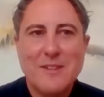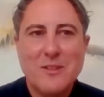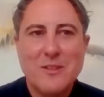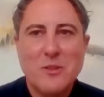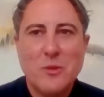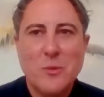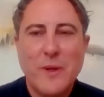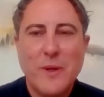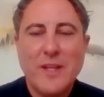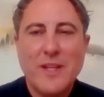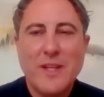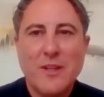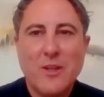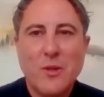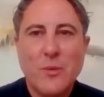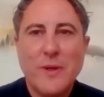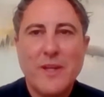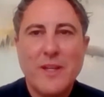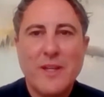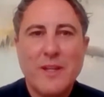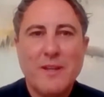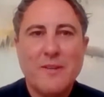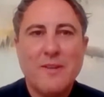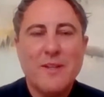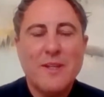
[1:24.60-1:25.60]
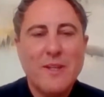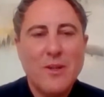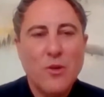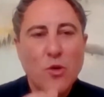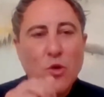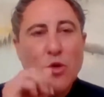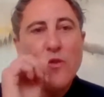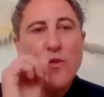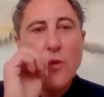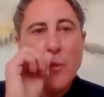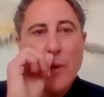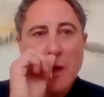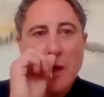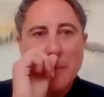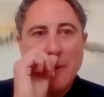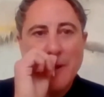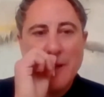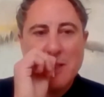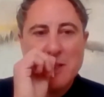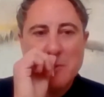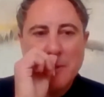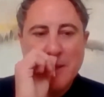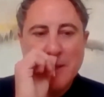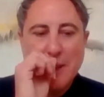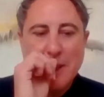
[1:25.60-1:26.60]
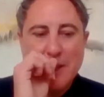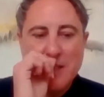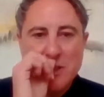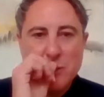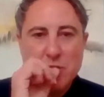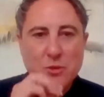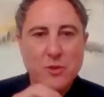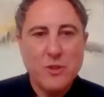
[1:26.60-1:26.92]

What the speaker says: quite a overwhelming experience.